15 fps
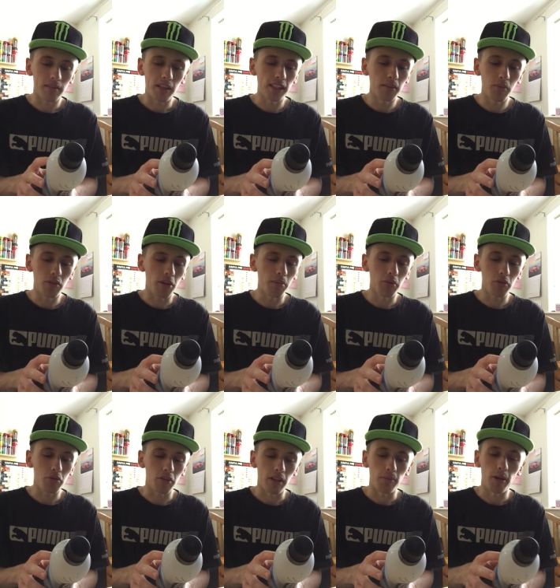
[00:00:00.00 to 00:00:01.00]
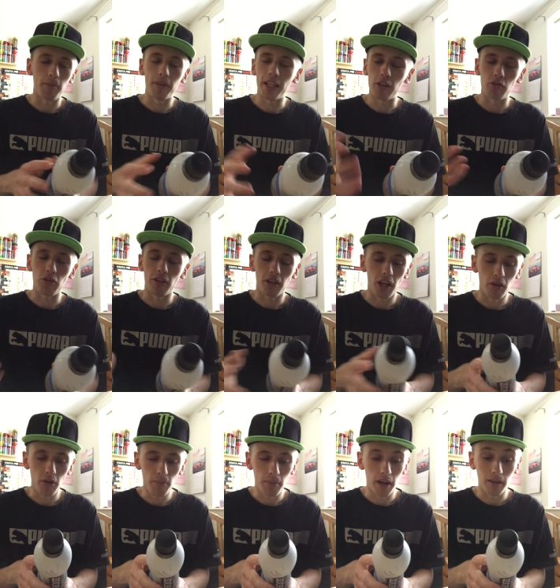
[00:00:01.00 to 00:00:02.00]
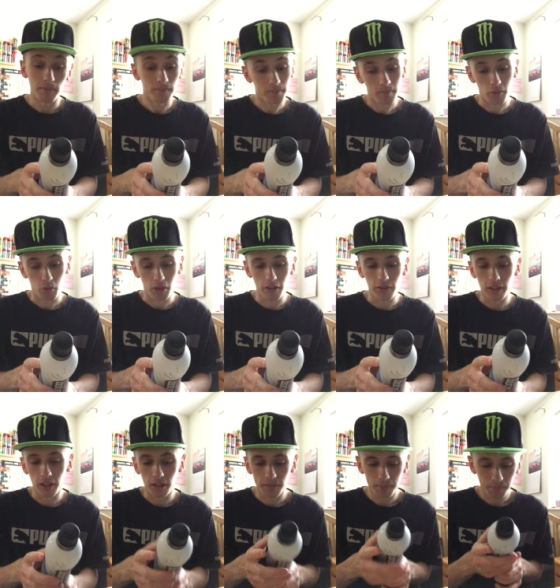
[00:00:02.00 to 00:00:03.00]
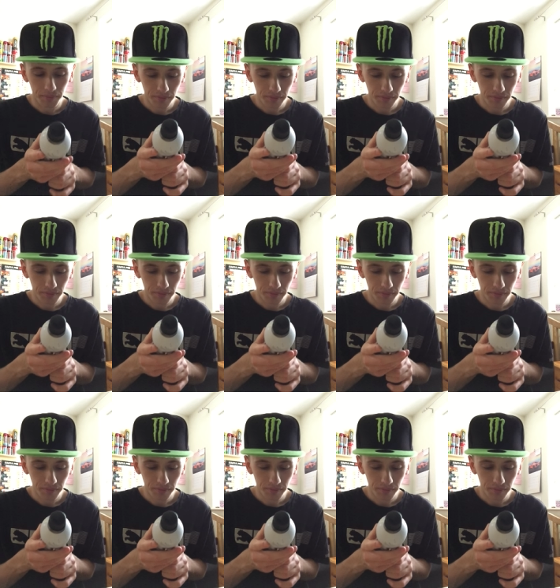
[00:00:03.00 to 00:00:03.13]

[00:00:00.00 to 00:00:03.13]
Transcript: I don't, I'm not sure. That may be naturally occurring, but we'll never know.